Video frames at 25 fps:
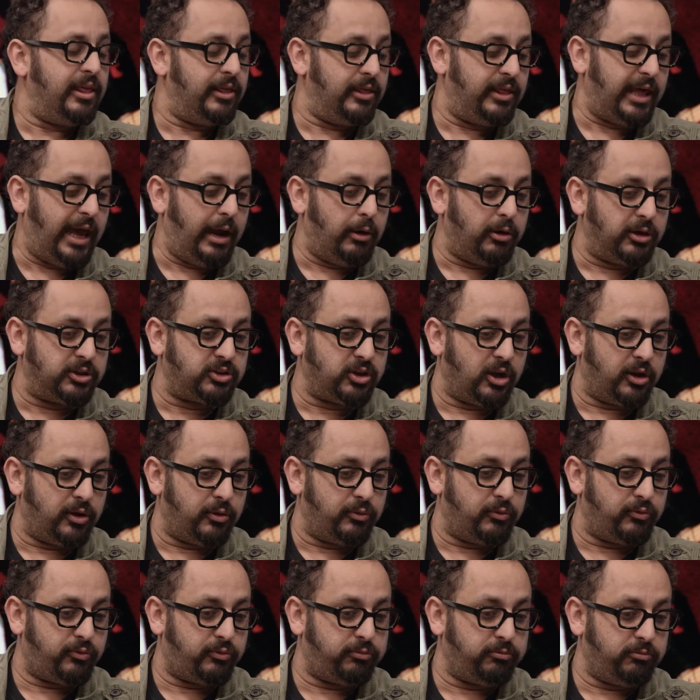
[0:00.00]
they were sort
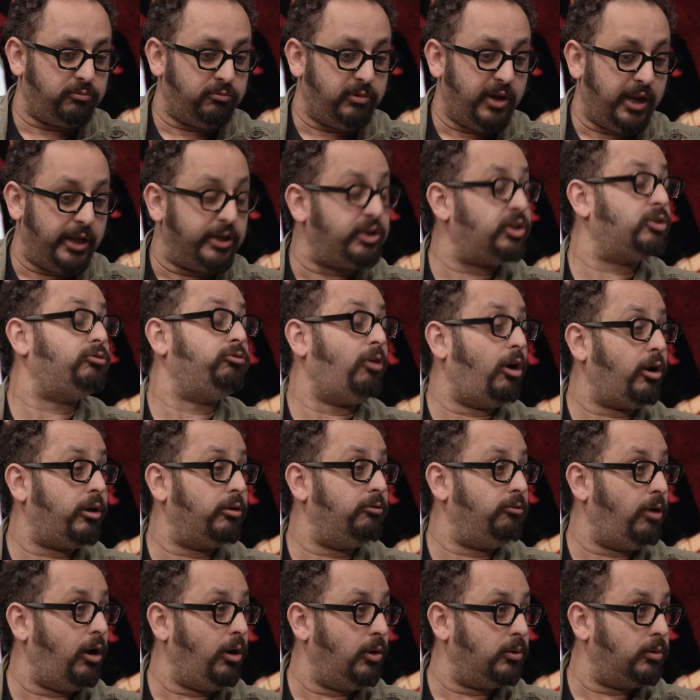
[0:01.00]
of really just rock
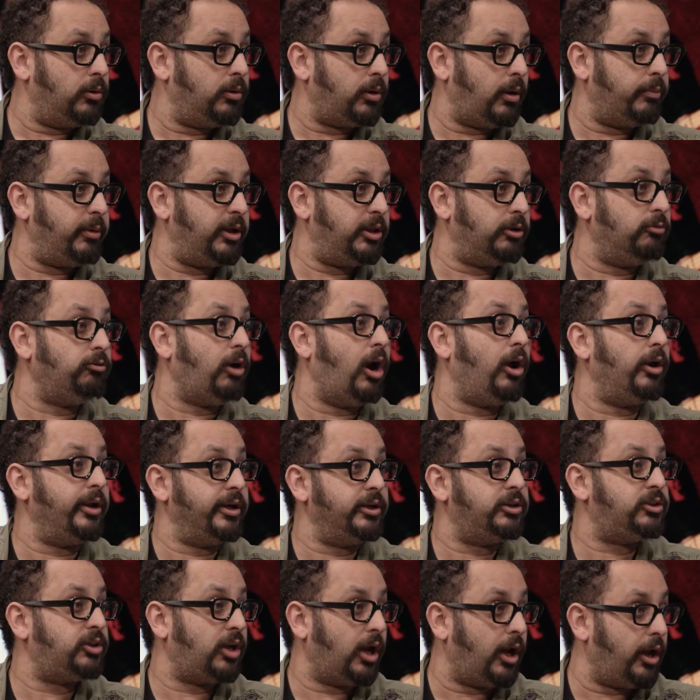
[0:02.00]
and roll. I mean, yeah. the
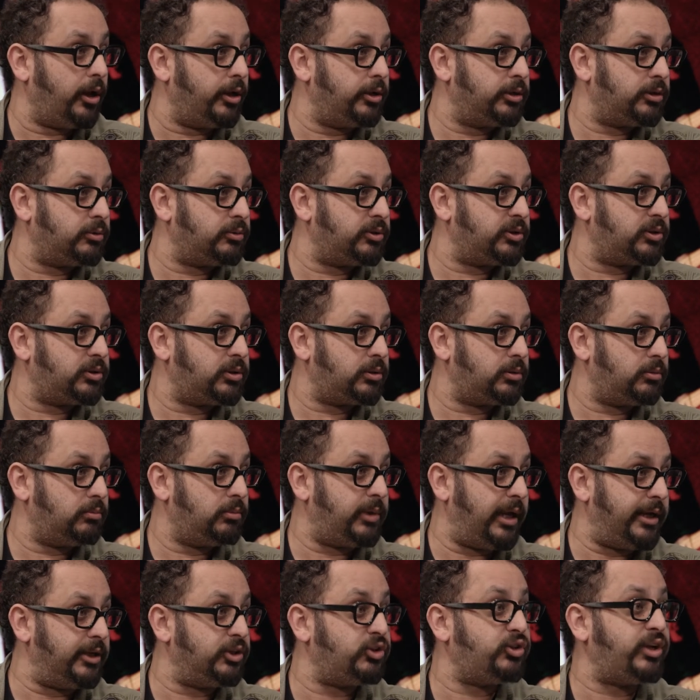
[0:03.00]
Rolling Stones was
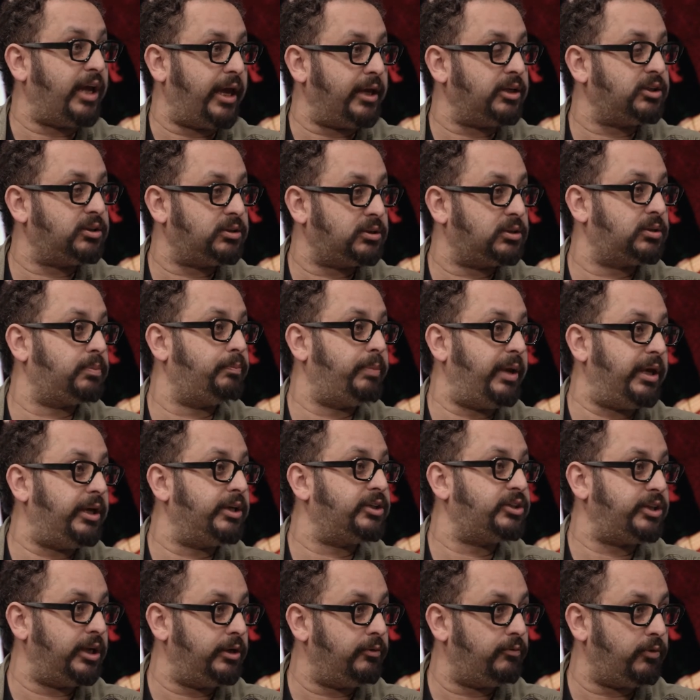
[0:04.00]
Deniz Tek's
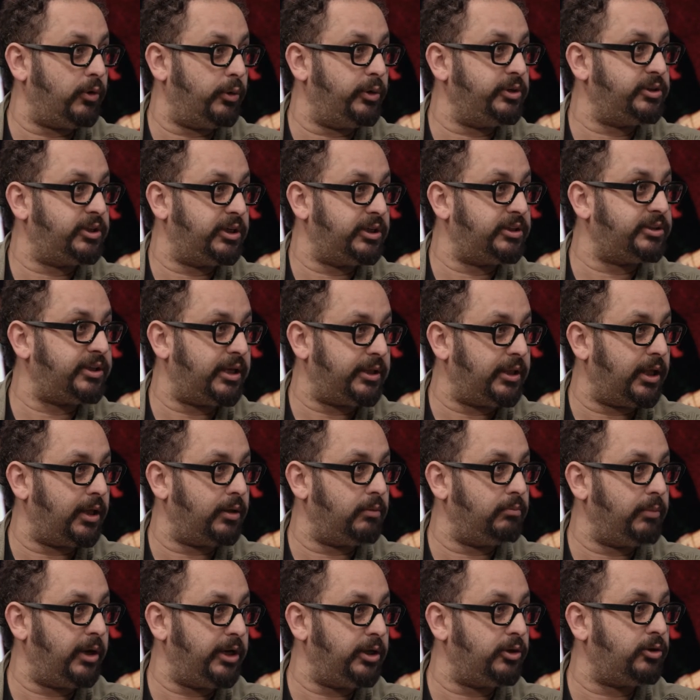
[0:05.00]
biggest influence. He said
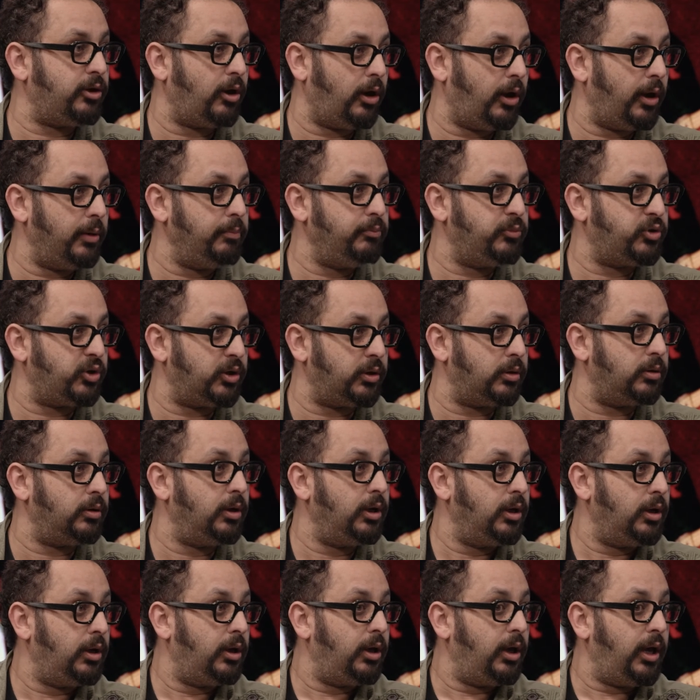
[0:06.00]
that many times, and
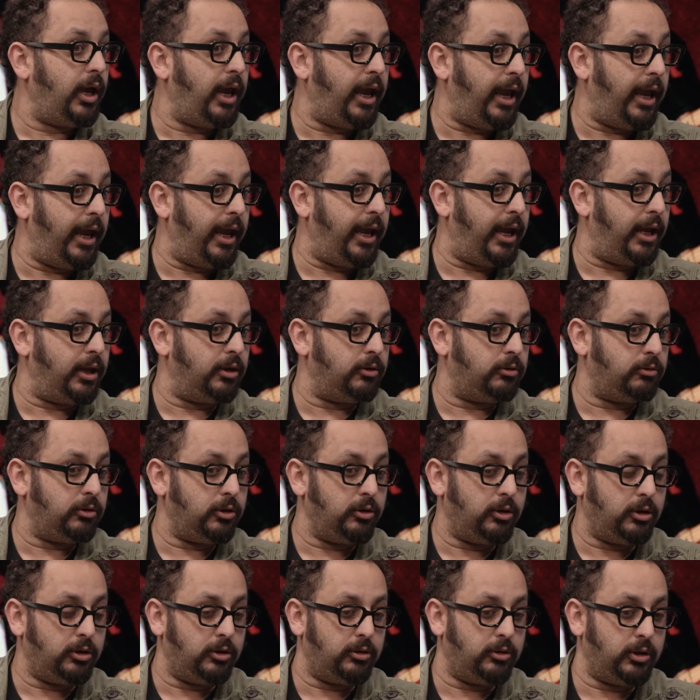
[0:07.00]

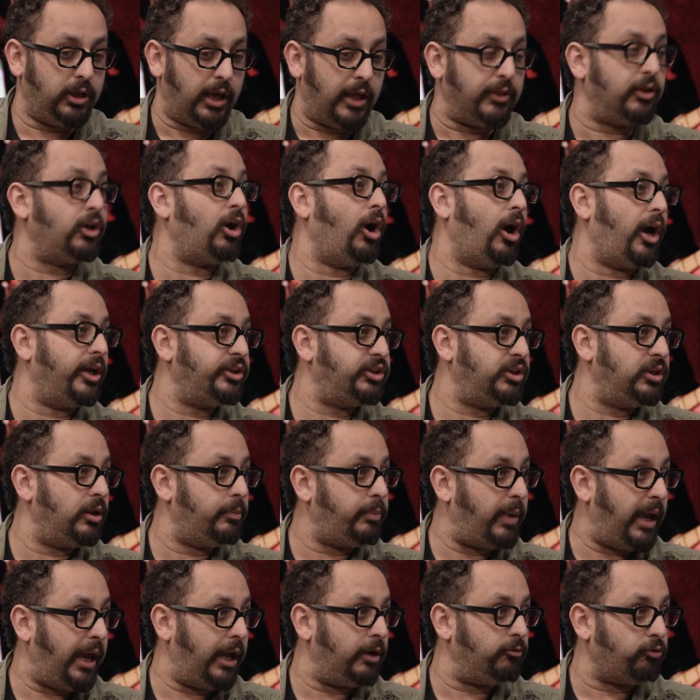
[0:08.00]
and the other guys in
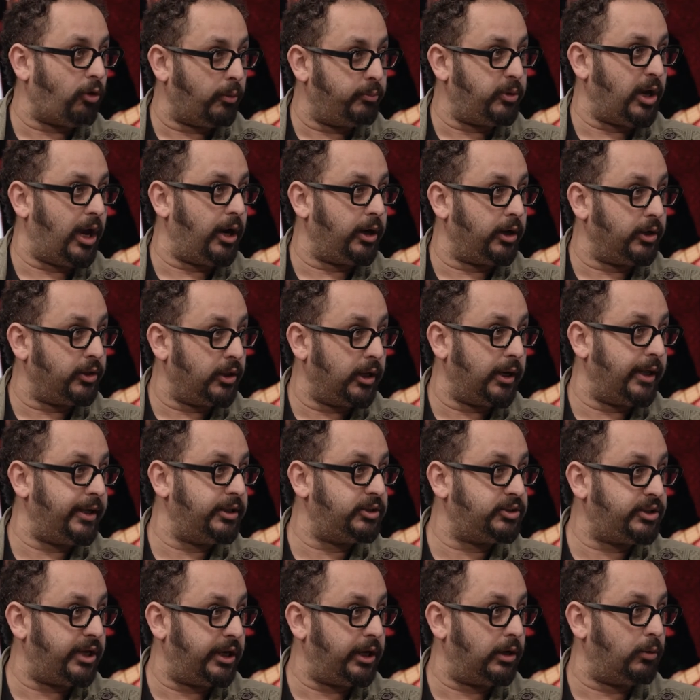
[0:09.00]
the band, Rob Younger, the
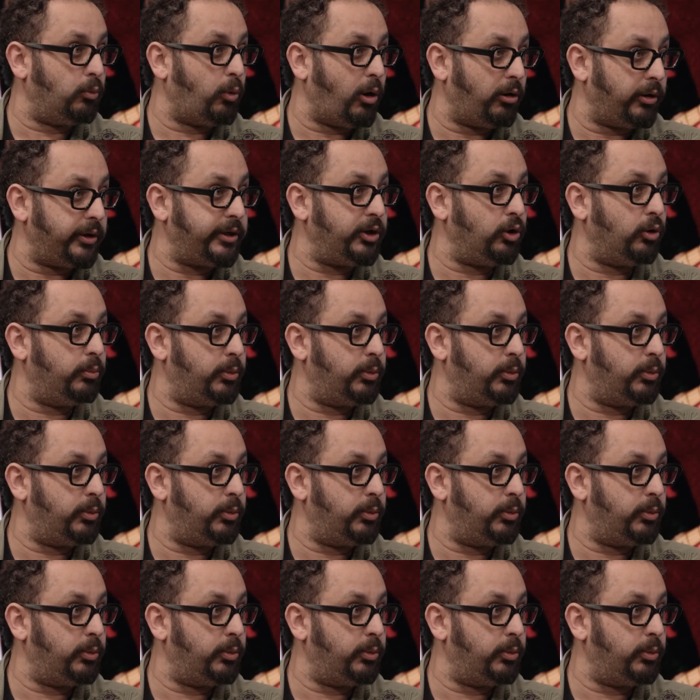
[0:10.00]
lead singer, and Warwick